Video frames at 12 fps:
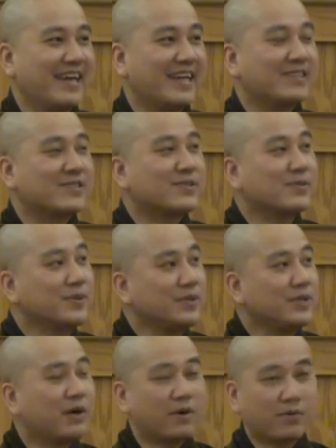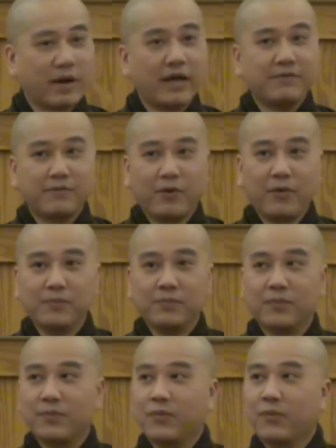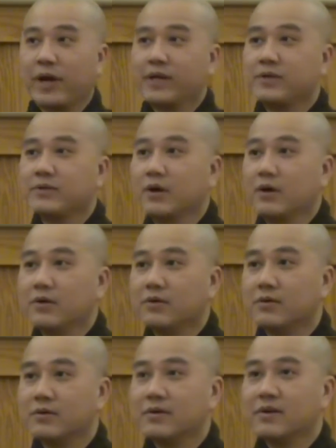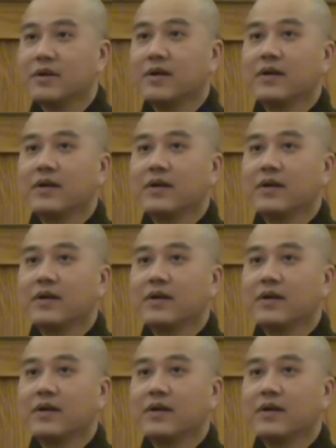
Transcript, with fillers: And then soon you arrive home. Where you go?